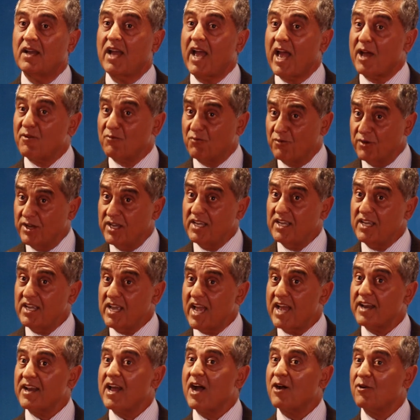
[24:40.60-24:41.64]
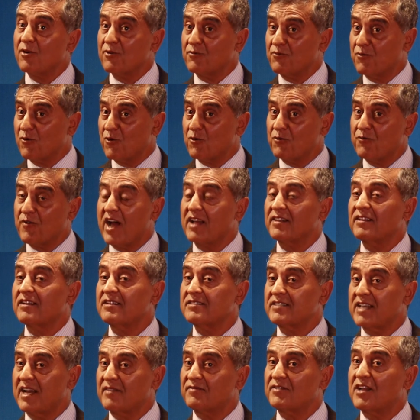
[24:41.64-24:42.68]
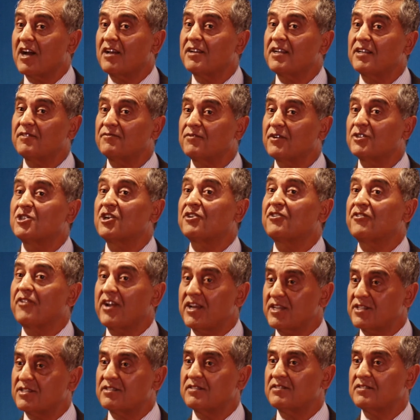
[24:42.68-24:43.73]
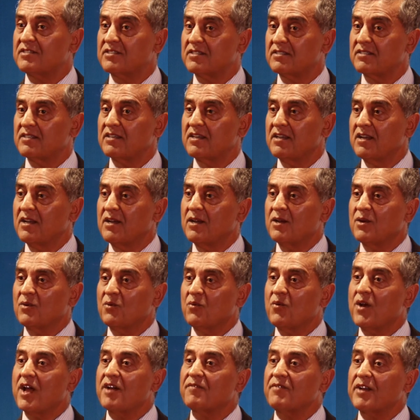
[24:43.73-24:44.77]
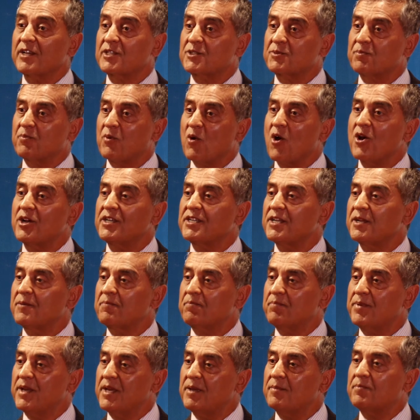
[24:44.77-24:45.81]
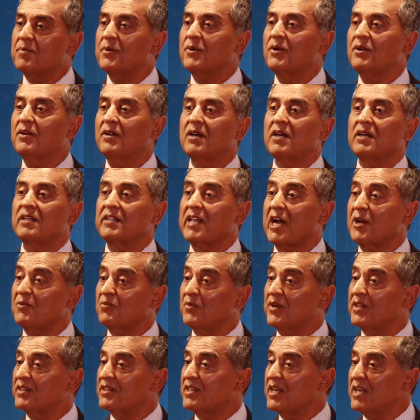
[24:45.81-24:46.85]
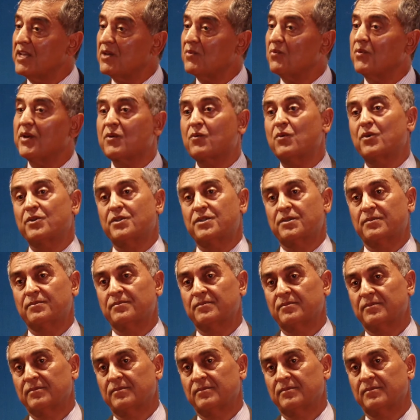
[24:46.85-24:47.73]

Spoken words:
And we and our forefathers have done it for generations. We have exploited people that we think we could.